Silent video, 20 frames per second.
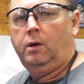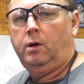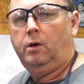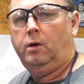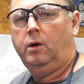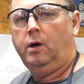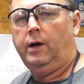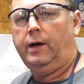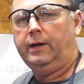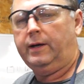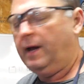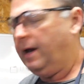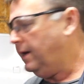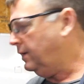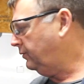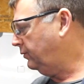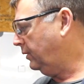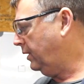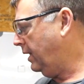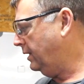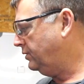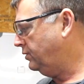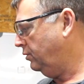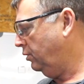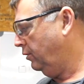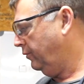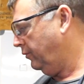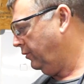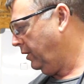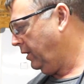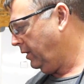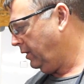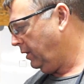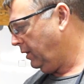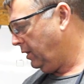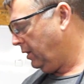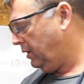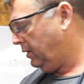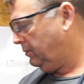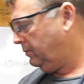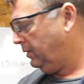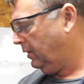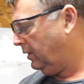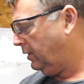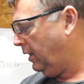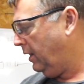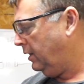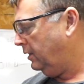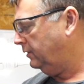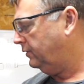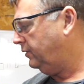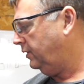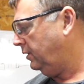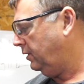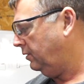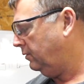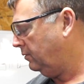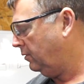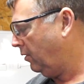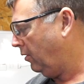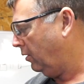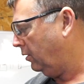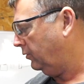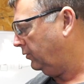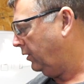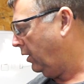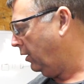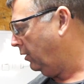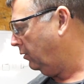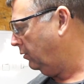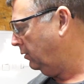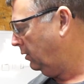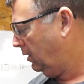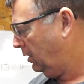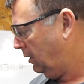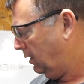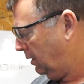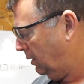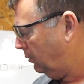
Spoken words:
All right, guys, we got you over at the K&T horizontal.